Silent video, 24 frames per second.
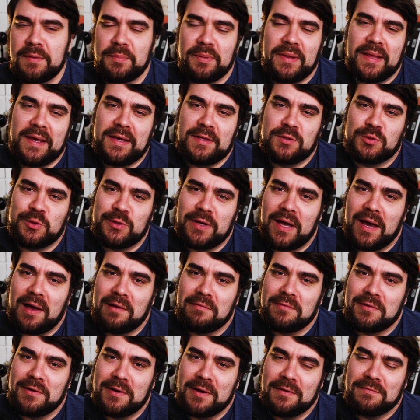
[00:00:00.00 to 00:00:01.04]
plans are not
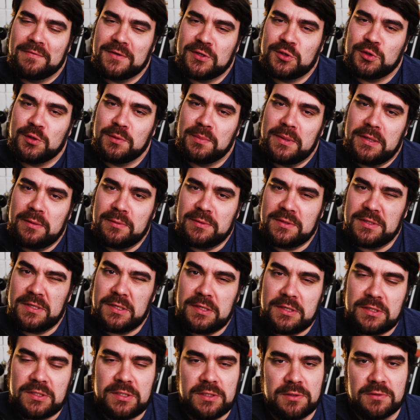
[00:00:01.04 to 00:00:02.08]
very official, but it was a
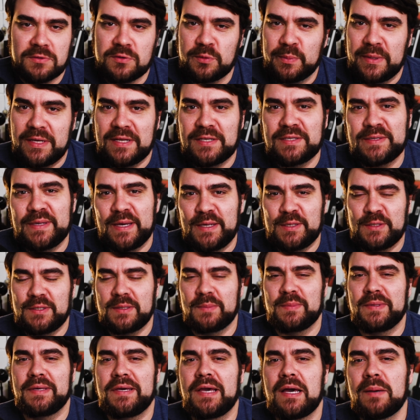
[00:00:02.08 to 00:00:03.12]
good excuse for me to sketch
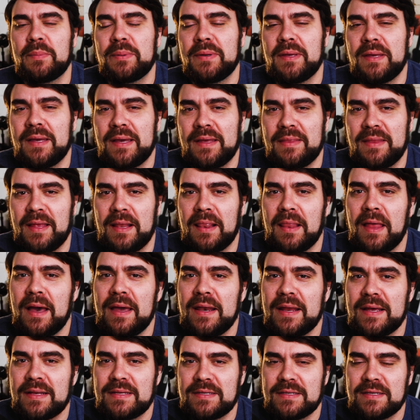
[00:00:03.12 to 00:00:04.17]
something up and then
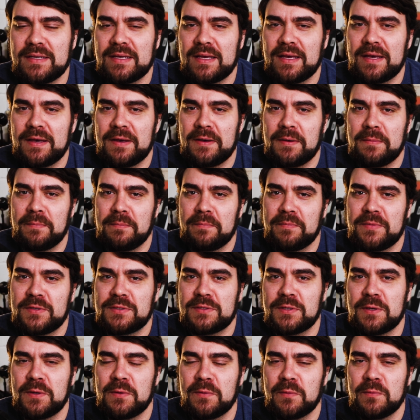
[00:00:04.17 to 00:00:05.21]
light it.
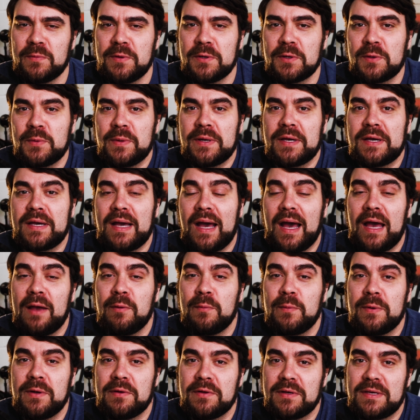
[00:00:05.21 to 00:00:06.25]
So real quick, I
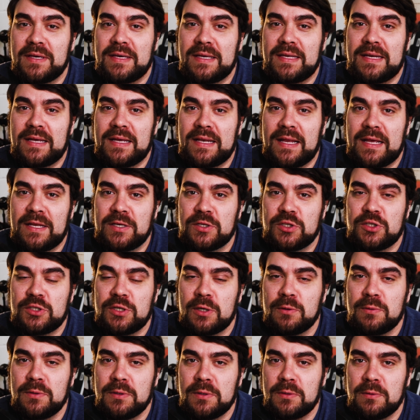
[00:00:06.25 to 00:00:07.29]
will get in and
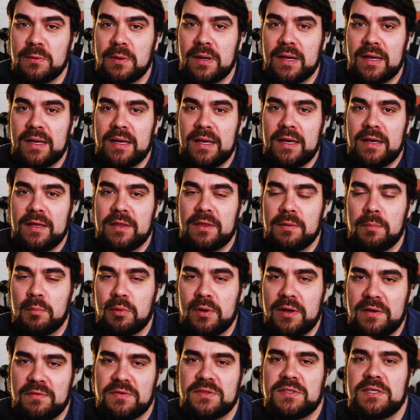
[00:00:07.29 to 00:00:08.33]
show you the
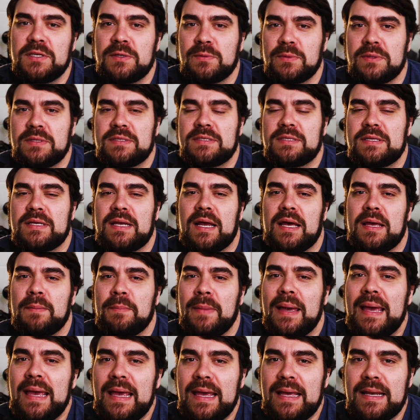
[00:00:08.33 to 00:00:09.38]
brief sequence that I
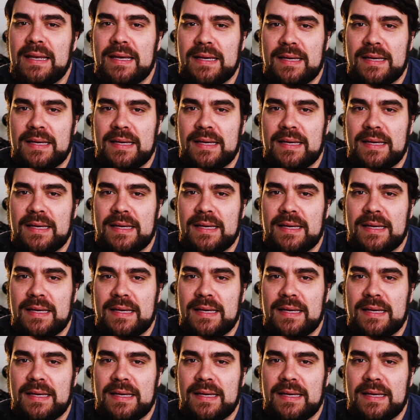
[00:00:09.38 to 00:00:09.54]
made,